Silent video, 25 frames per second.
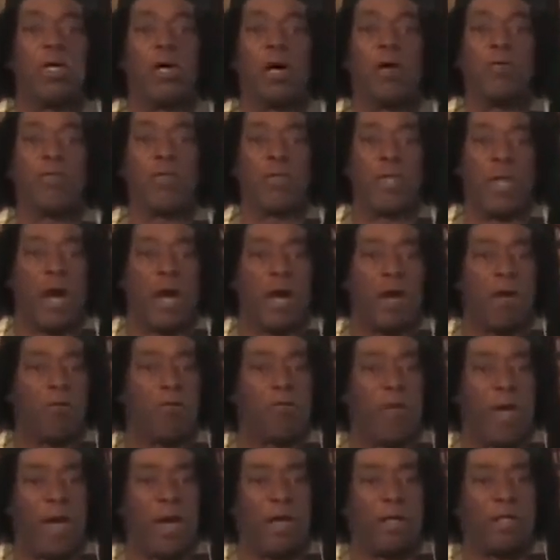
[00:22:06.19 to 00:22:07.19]
of the Nile
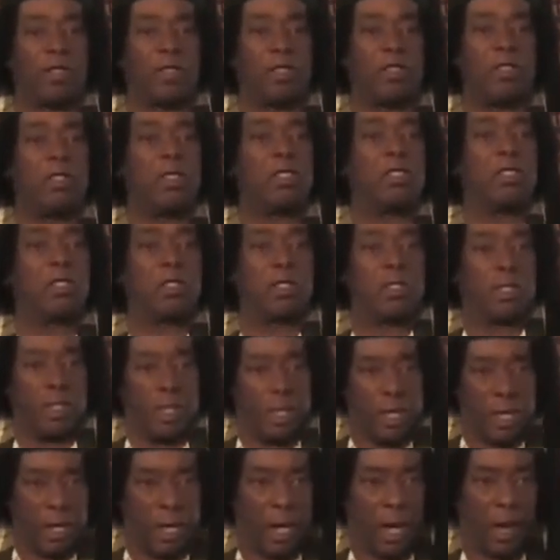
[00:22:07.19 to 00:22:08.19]
Valley
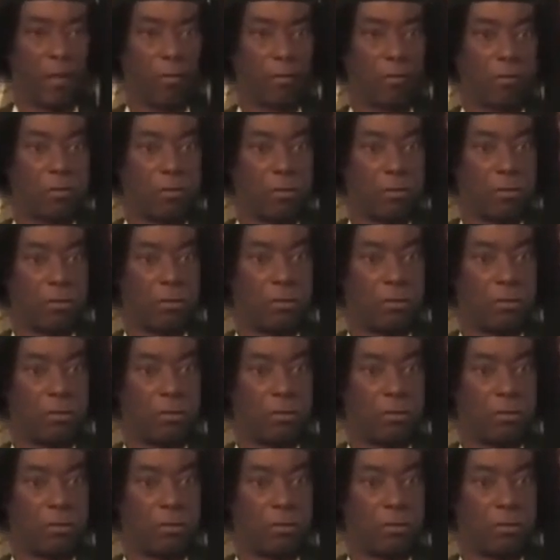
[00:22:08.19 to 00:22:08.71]
and out.